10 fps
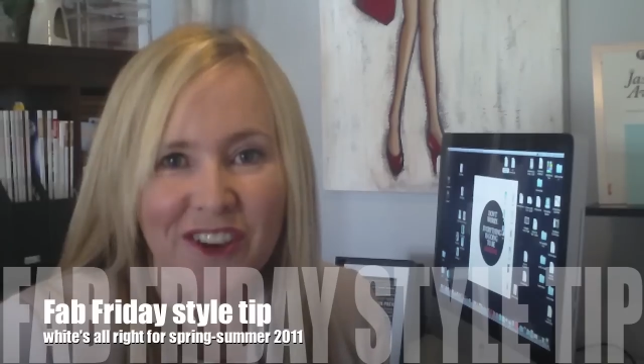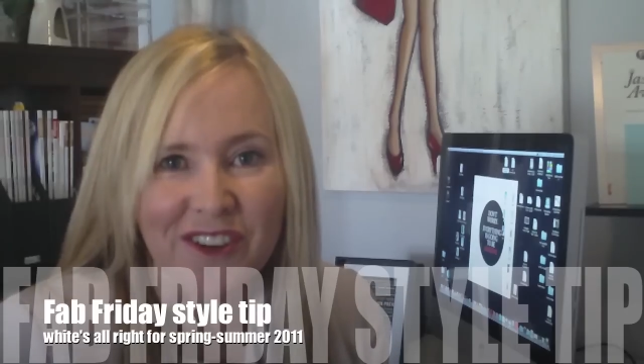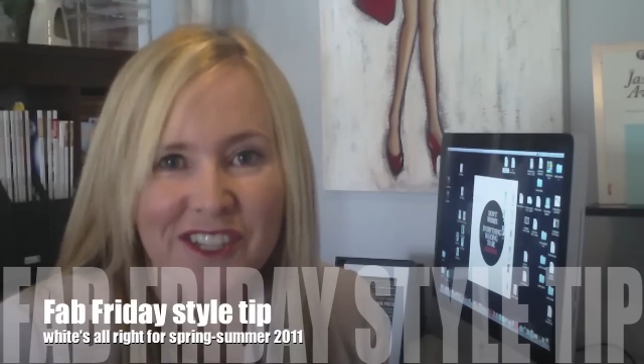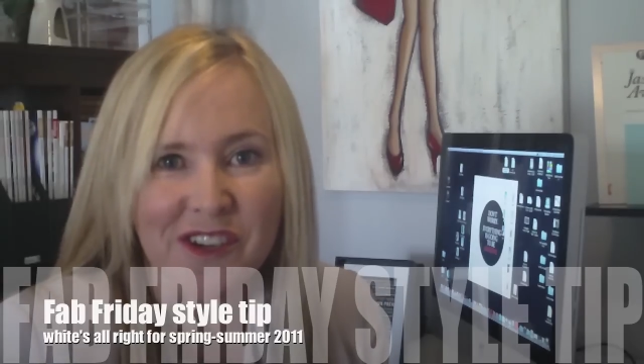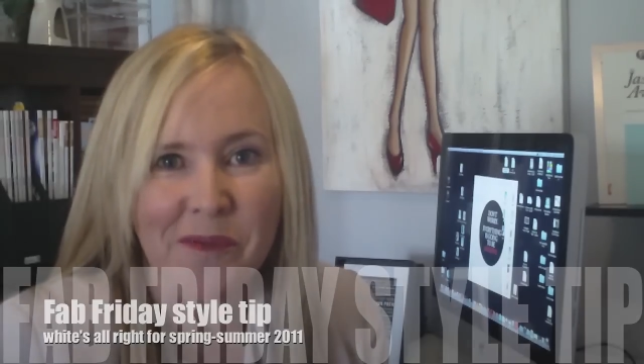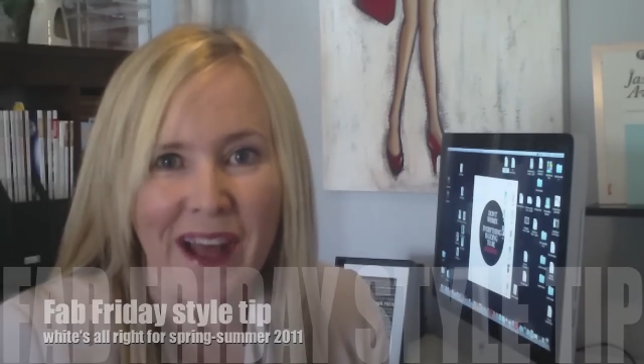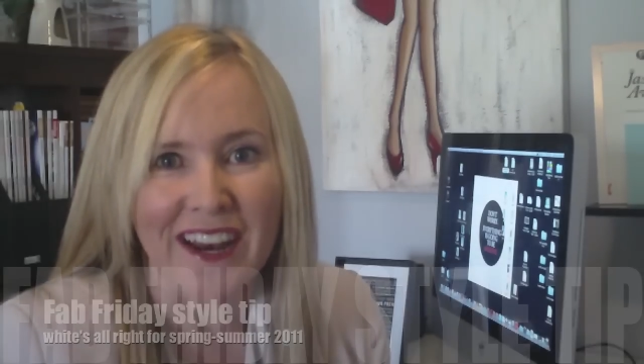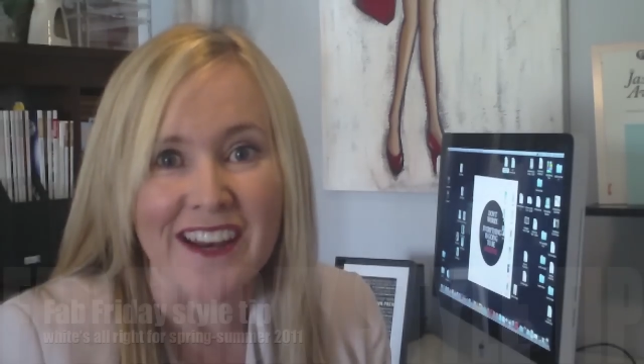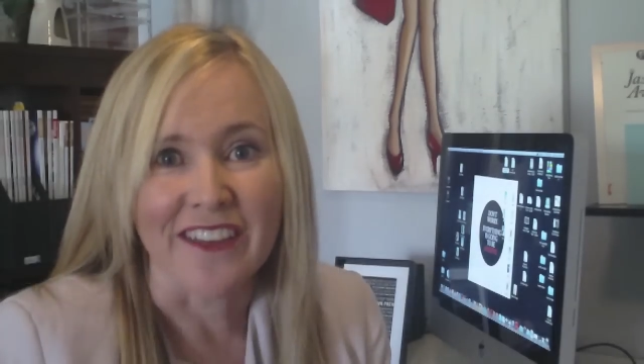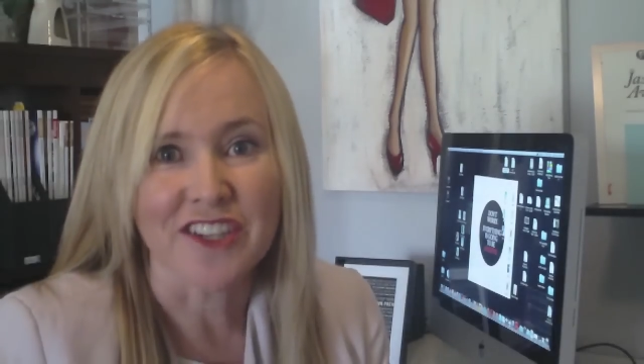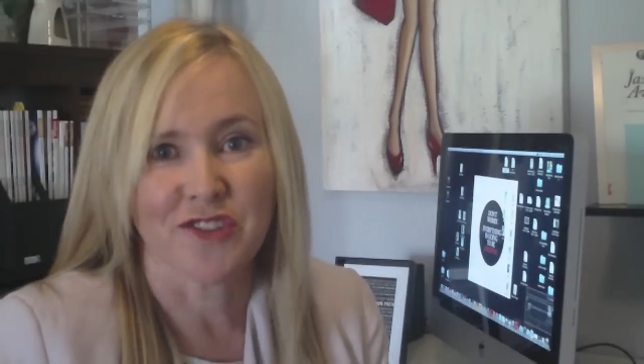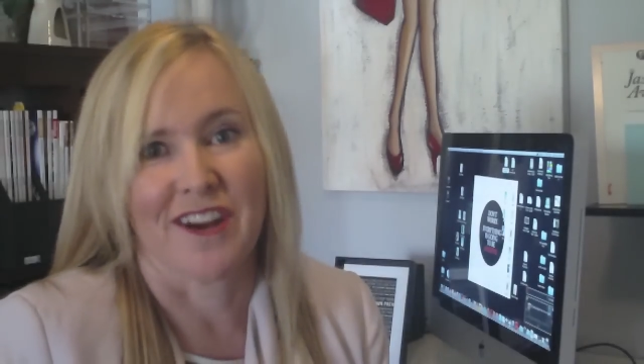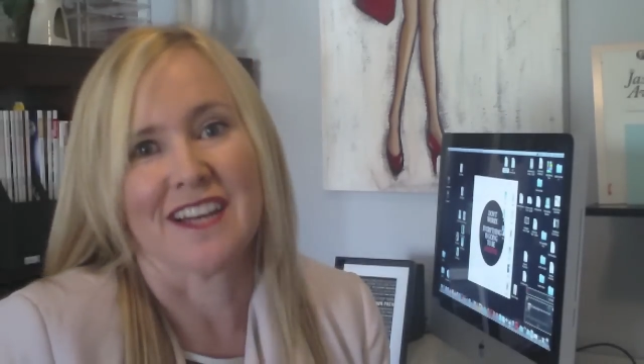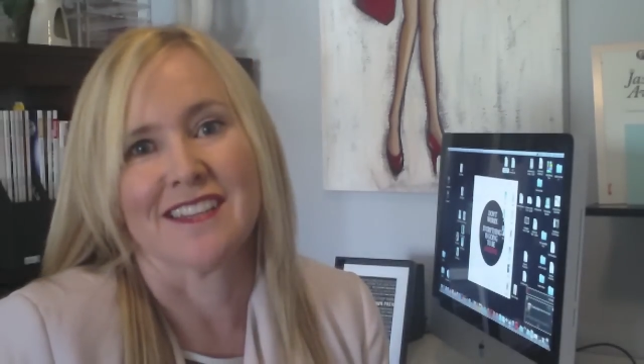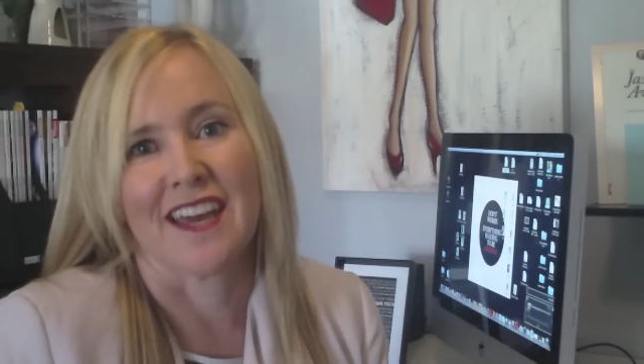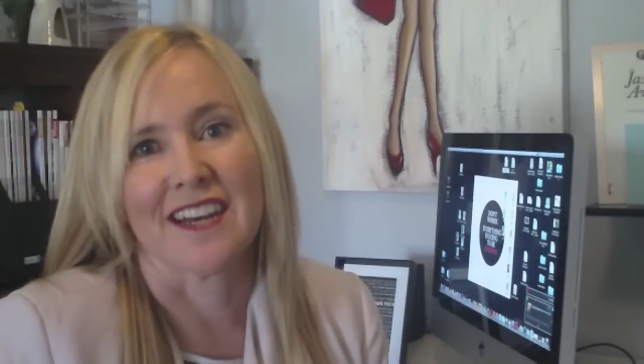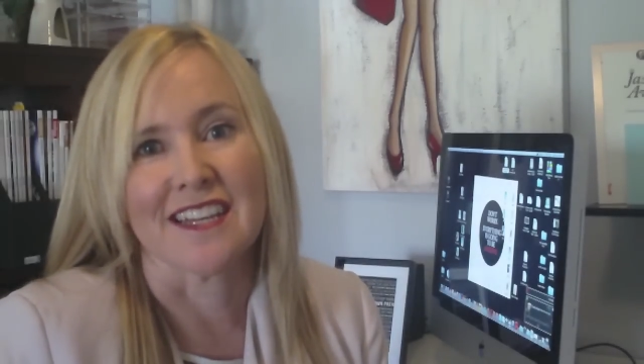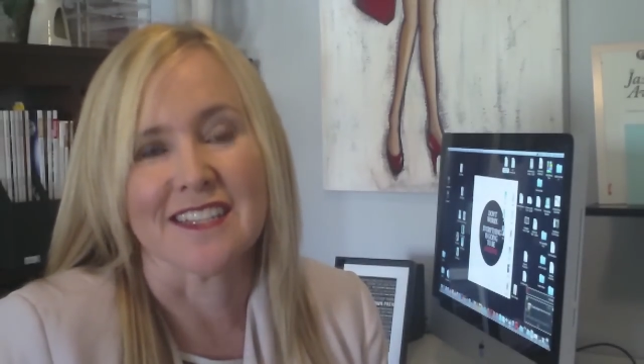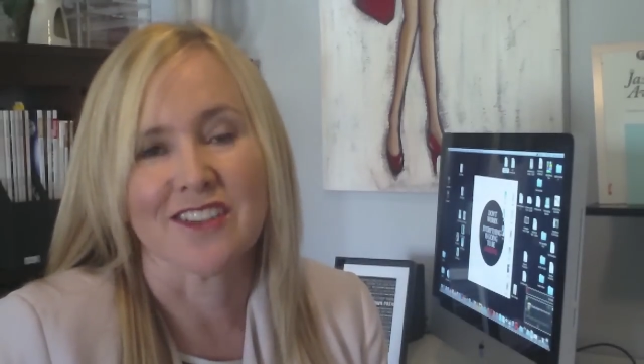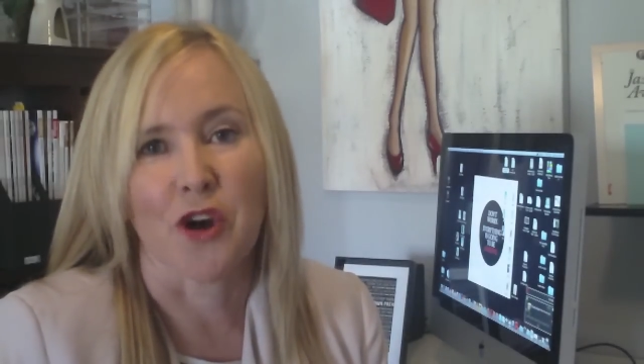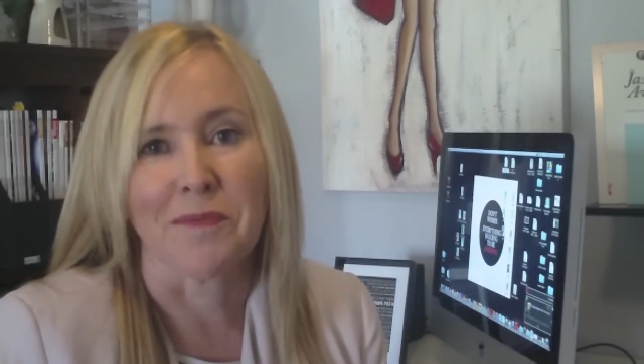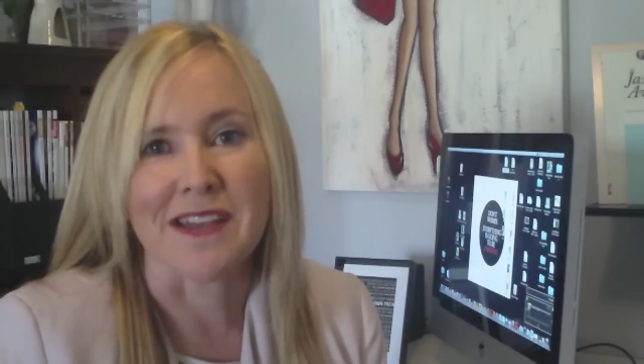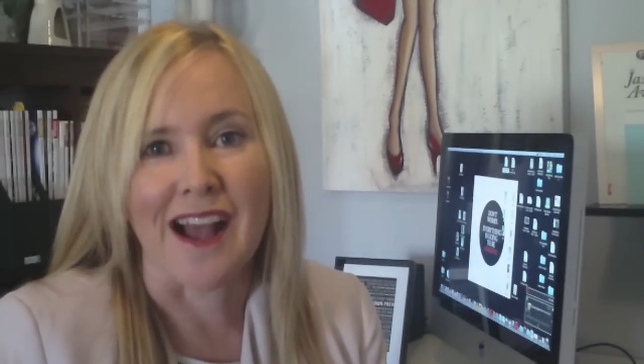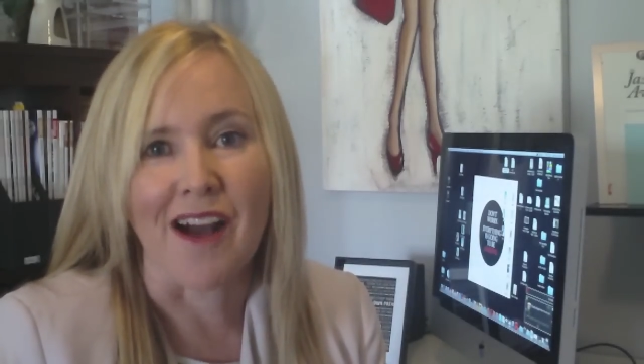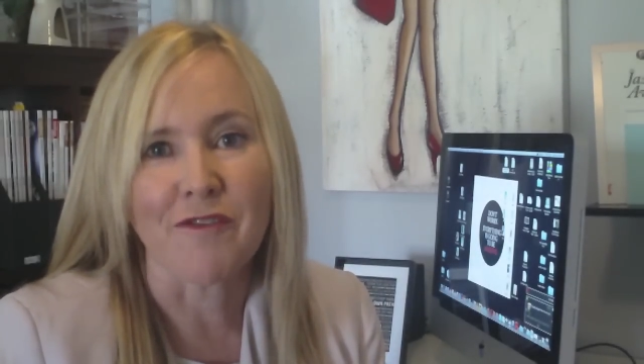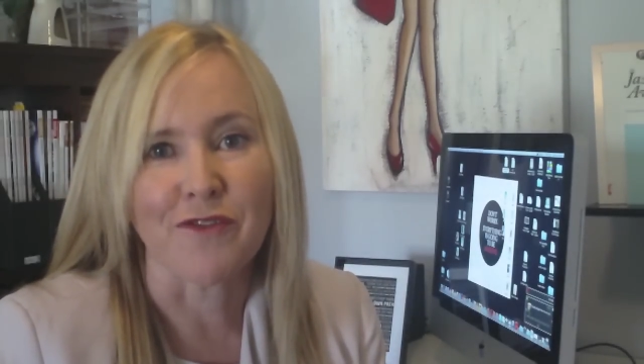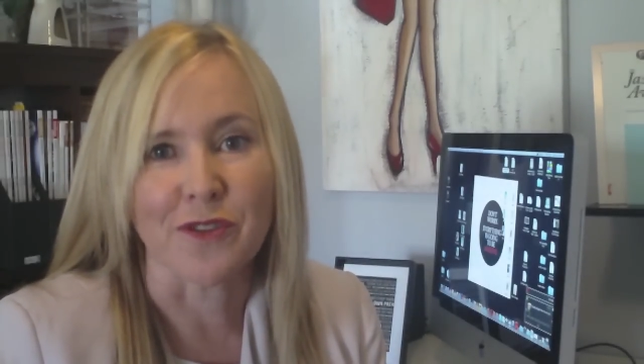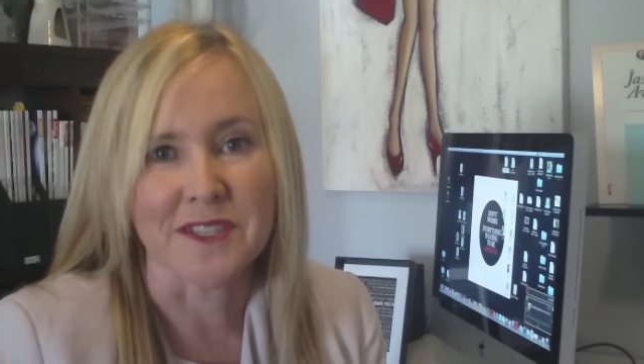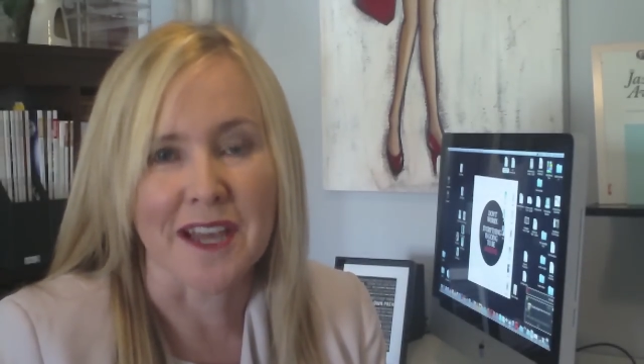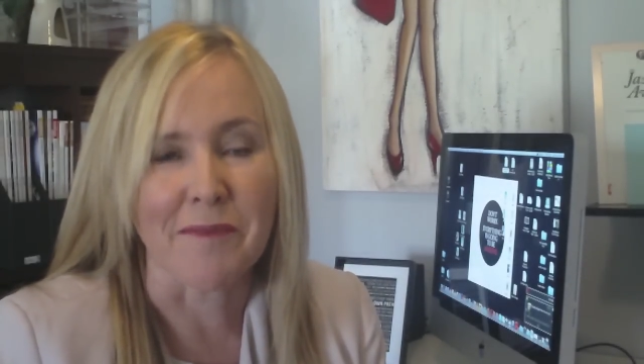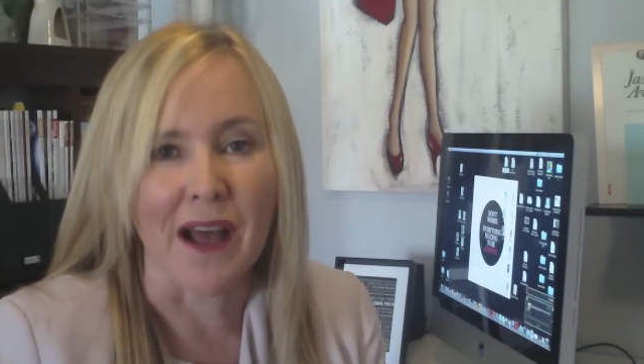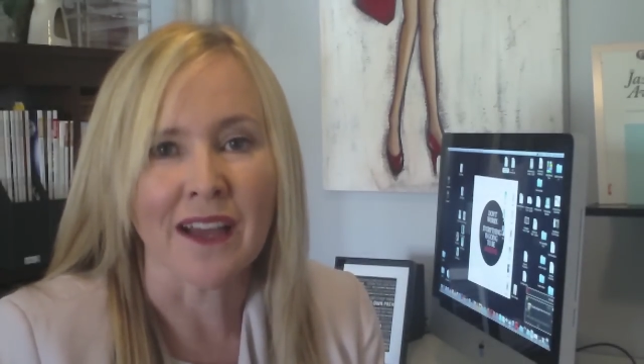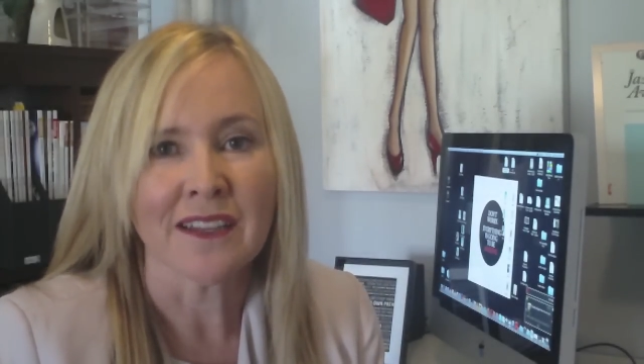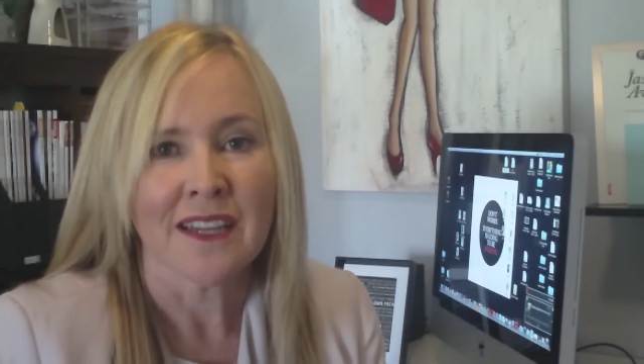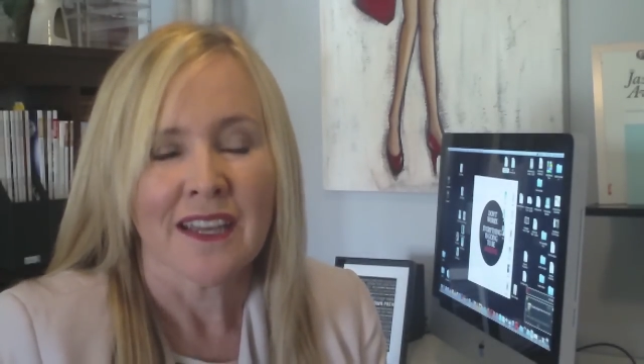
to talk to you about another trend that is cropping up for summer.